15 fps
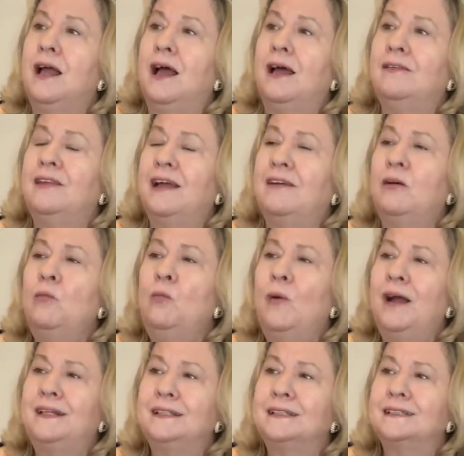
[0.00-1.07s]
and then on
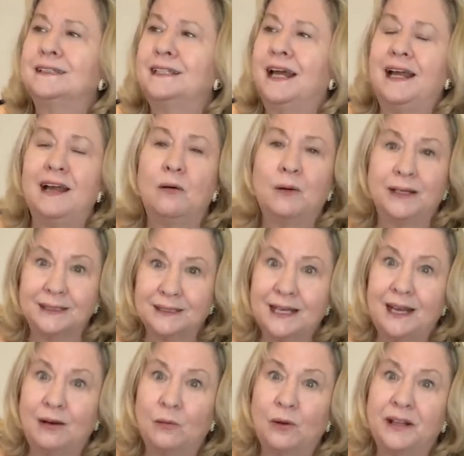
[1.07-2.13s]
Wednesday, I went
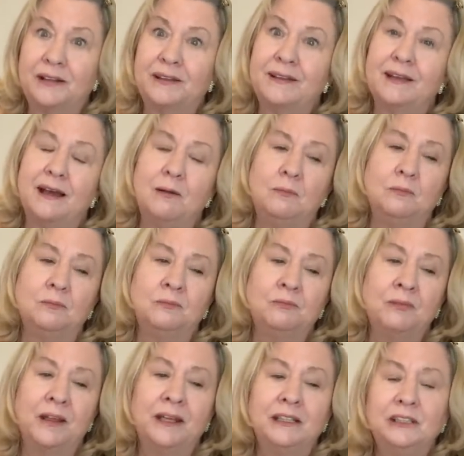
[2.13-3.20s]
out with um,
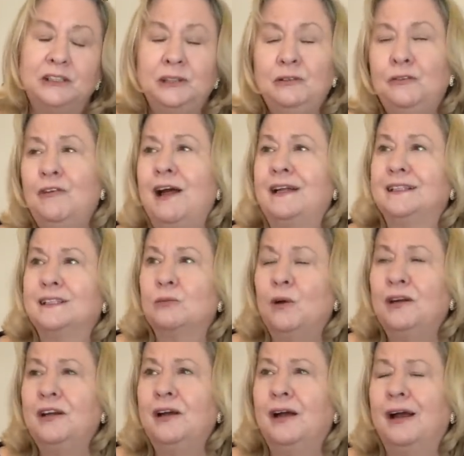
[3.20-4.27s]
two friends.
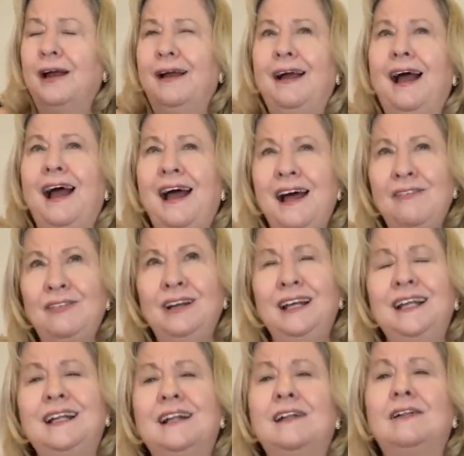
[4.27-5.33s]
One, uh, I have a
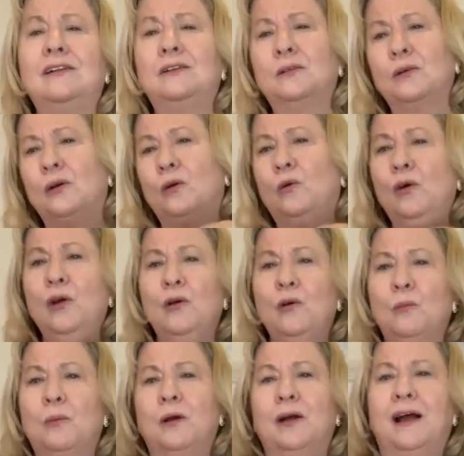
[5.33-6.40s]
little
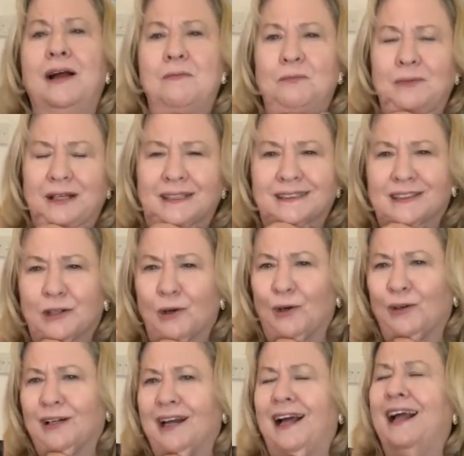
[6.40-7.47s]
group. Um, it's
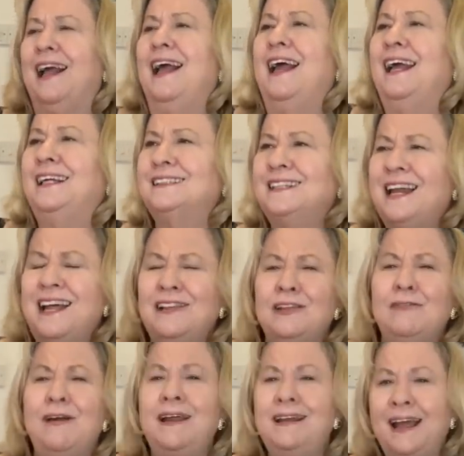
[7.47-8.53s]
called like it's like the
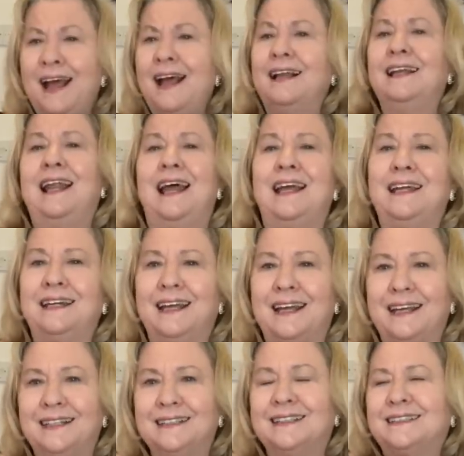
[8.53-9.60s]
Red Hat
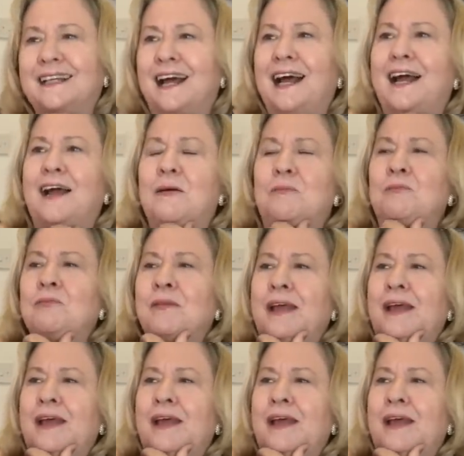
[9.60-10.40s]
Ladies, um,